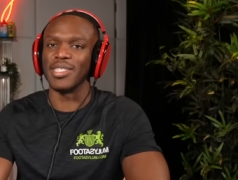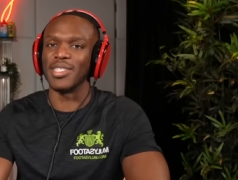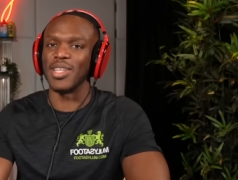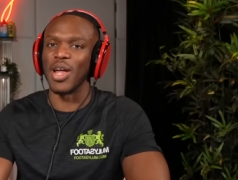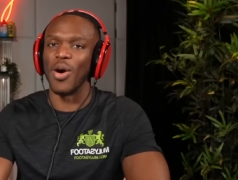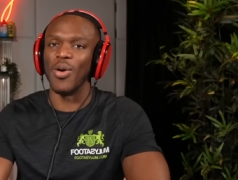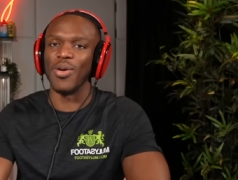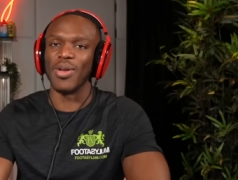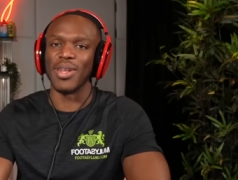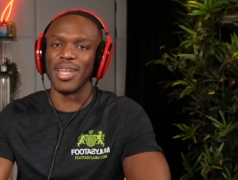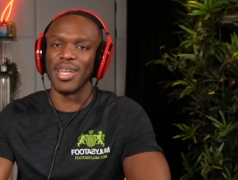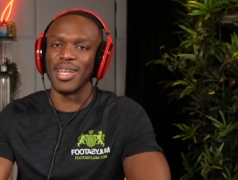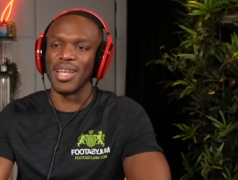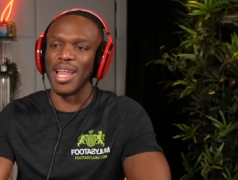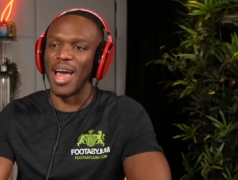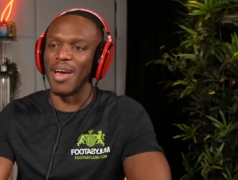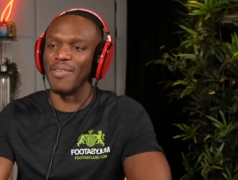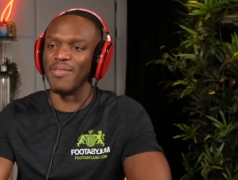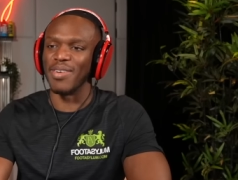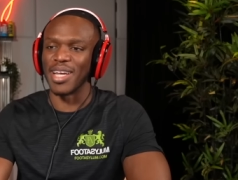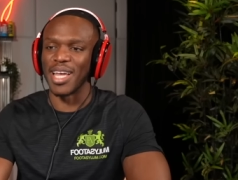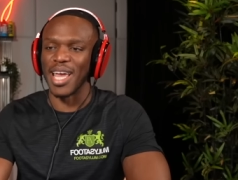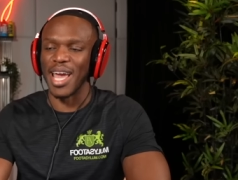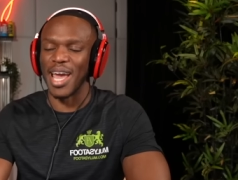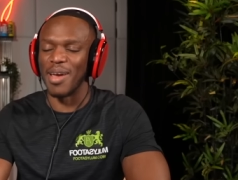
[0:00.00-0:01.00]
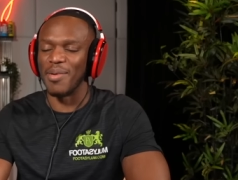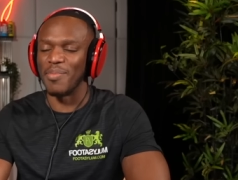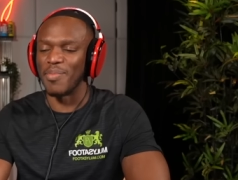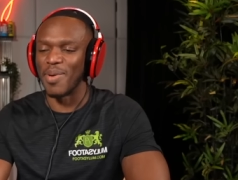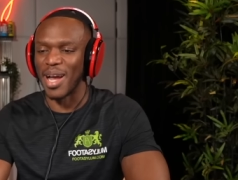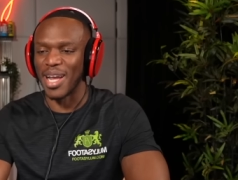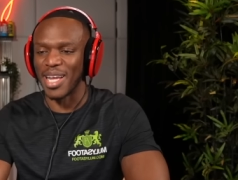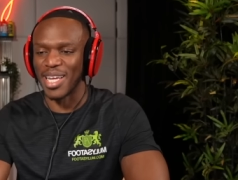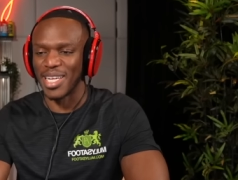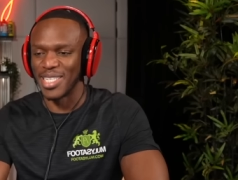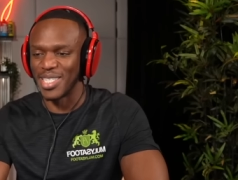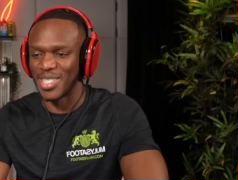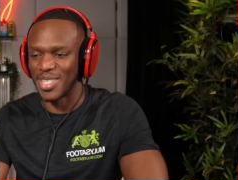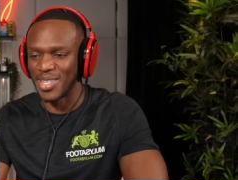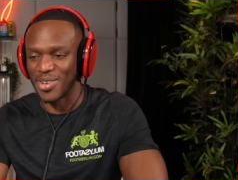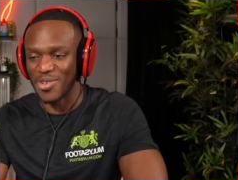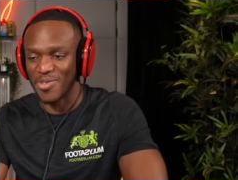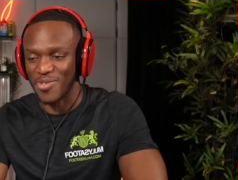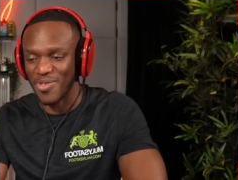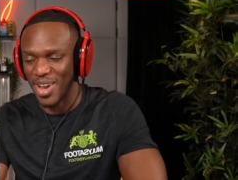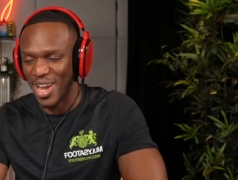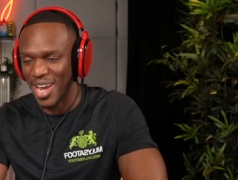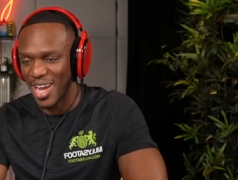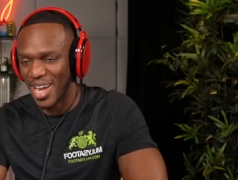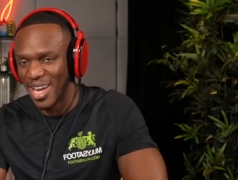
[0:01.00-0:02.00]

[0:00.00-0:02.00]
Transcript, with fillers: Don't ever get back into the ring.